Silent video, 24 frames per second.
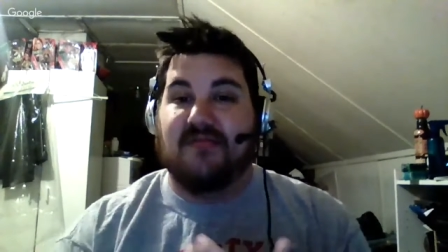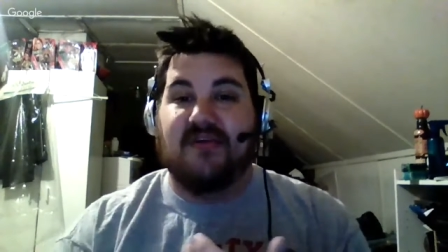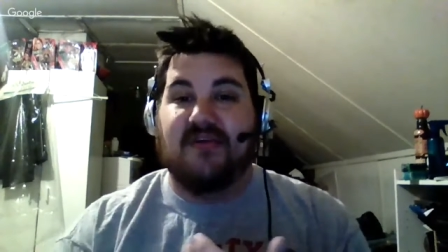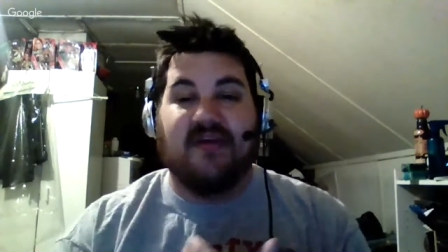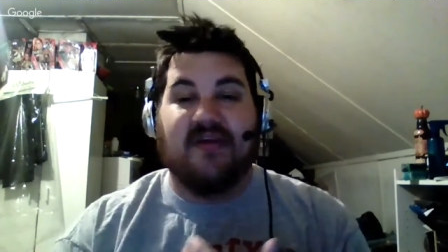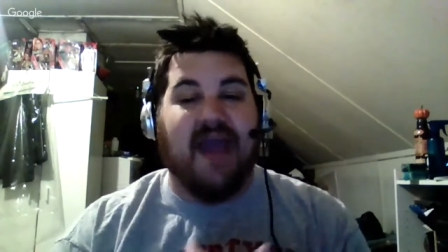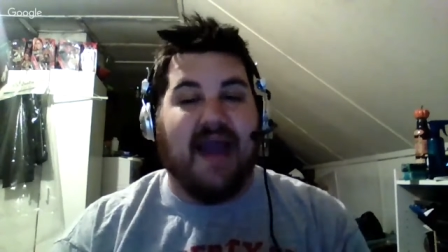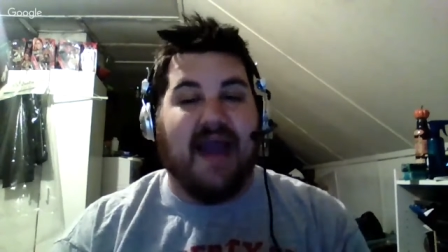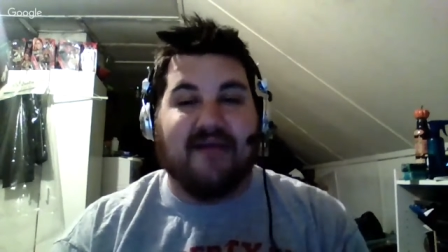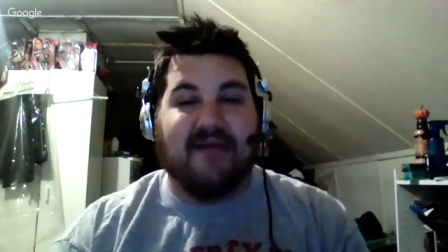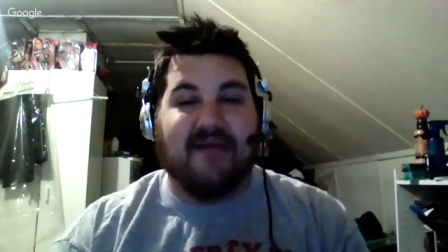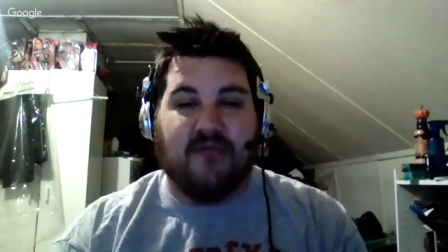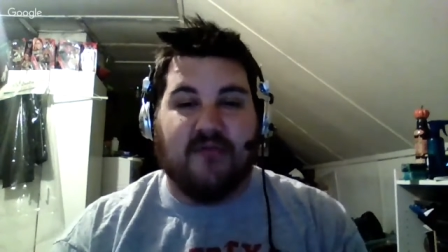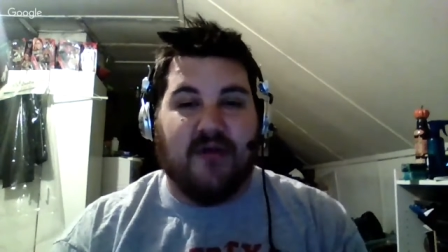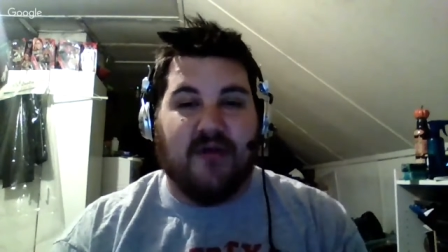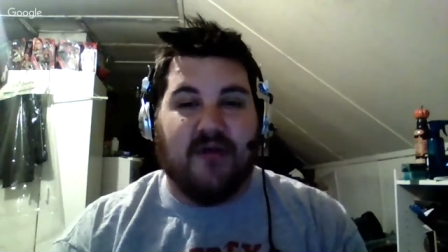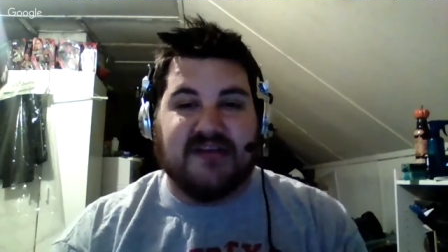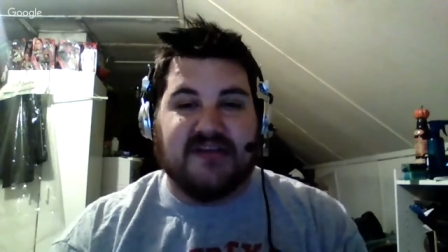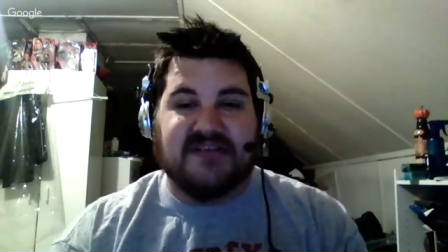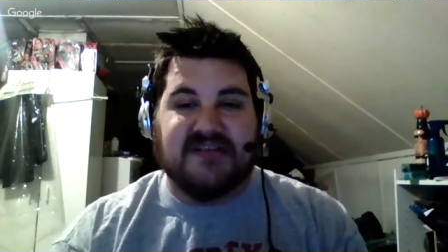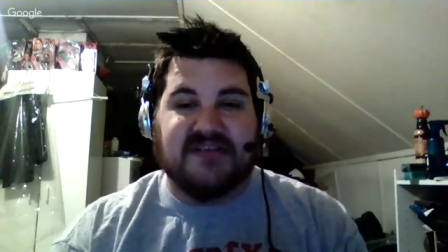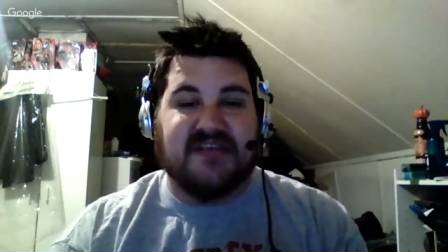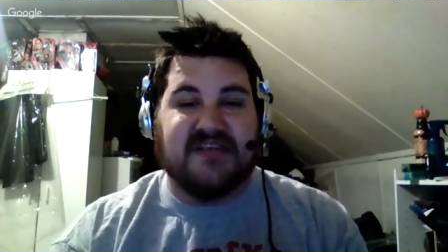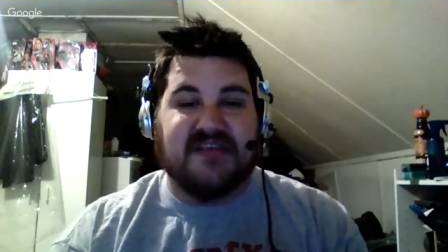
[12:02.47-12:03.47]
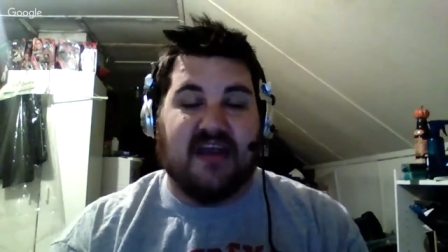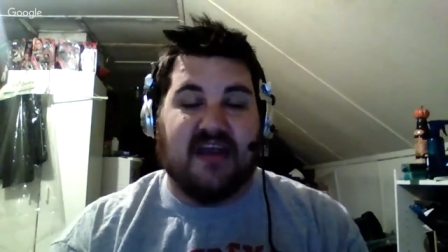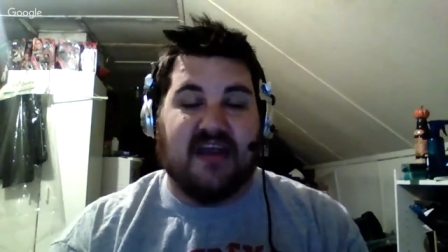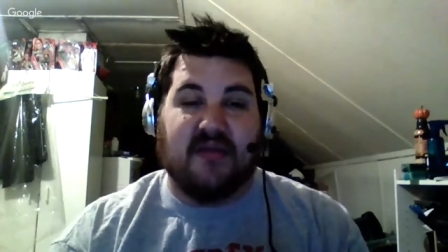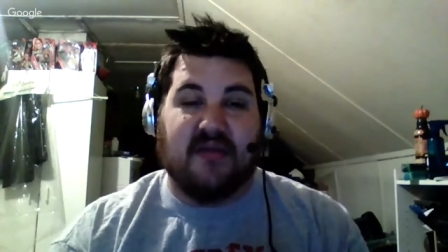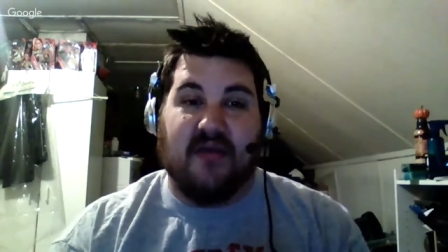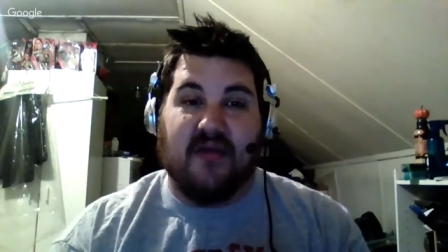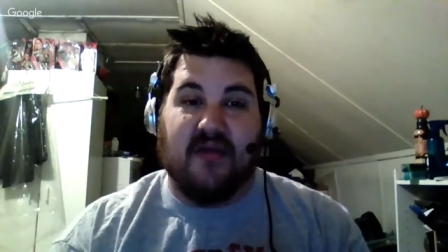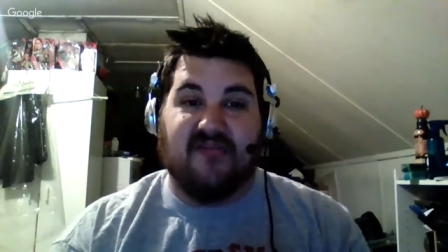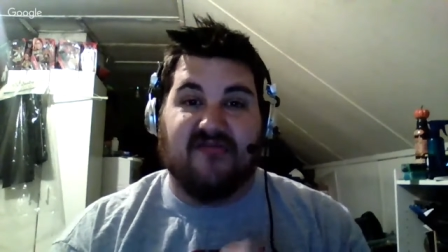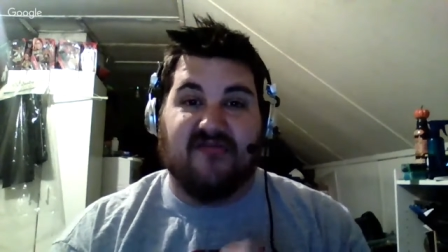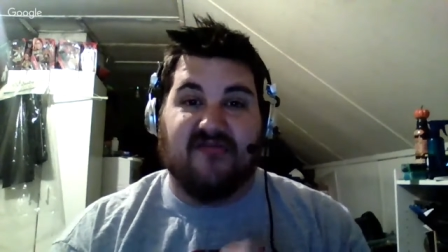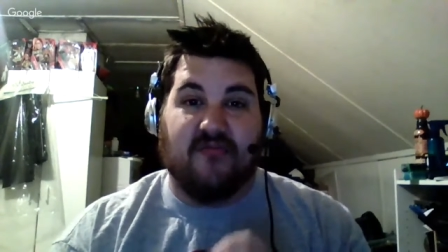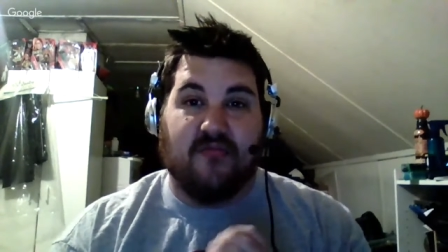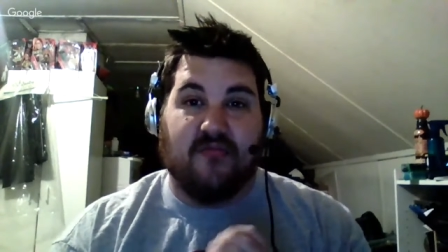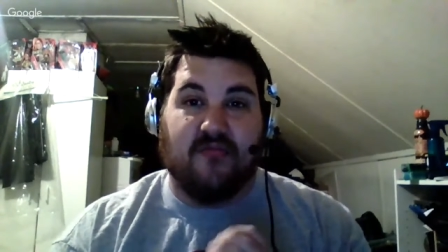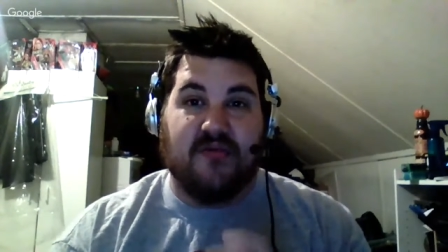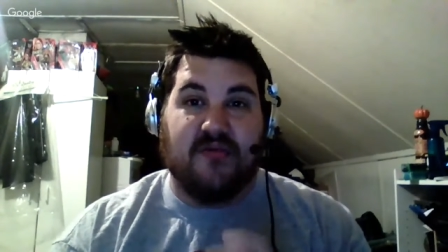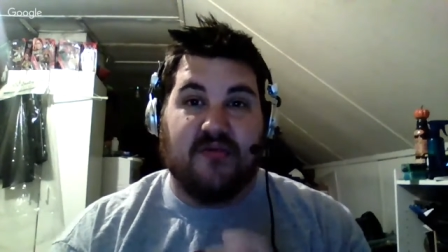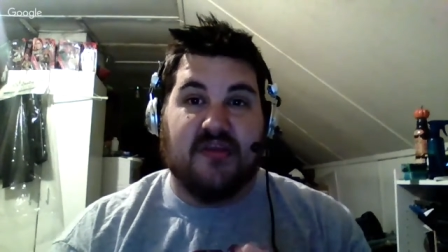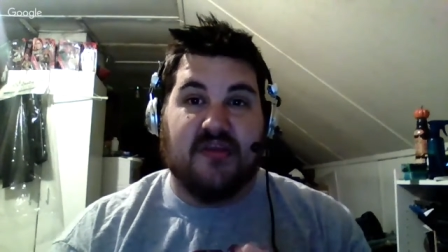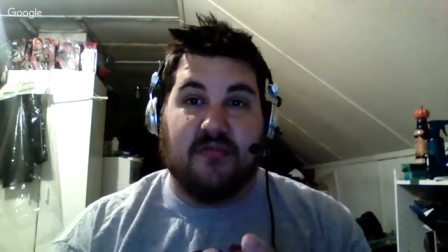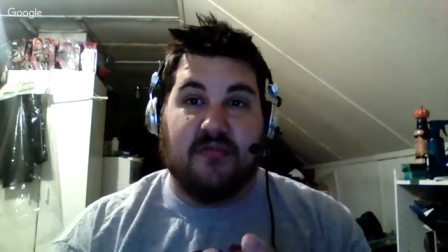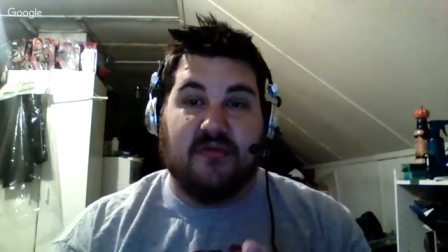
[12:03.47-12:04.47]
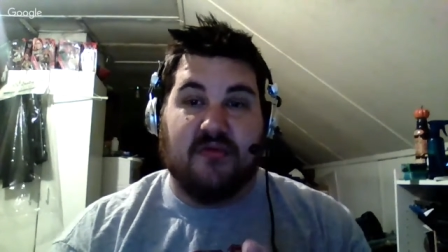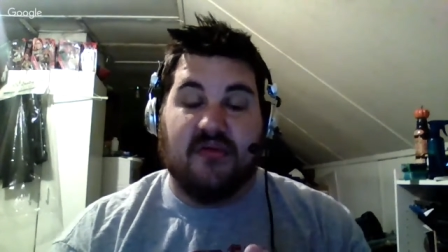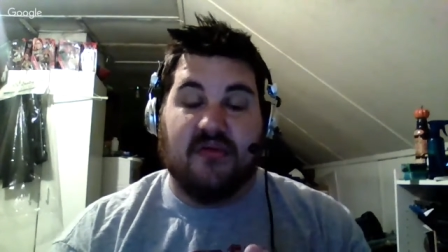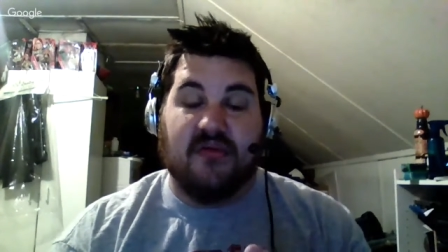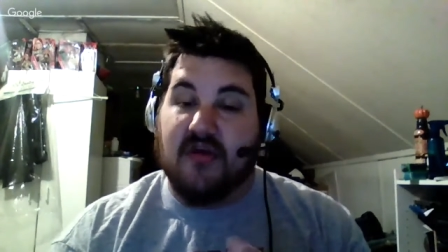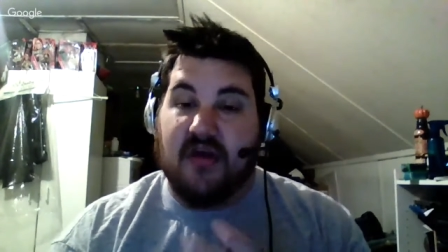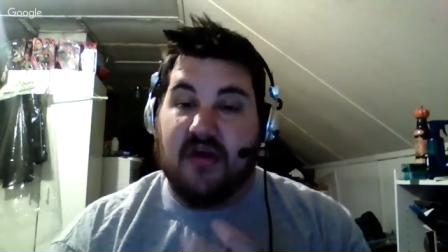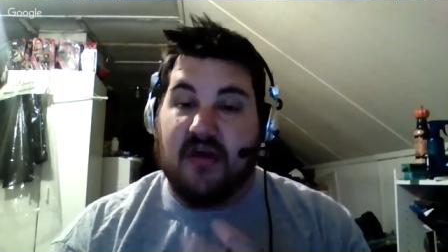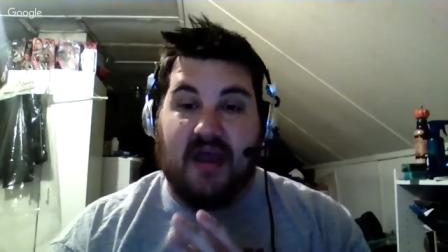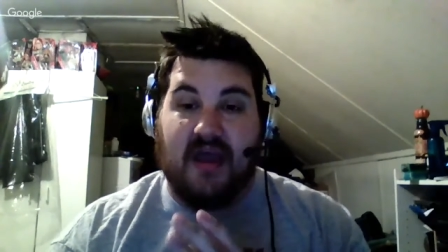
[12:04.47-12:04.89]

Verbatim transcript: You have to watch these documentaries. They're really, really good.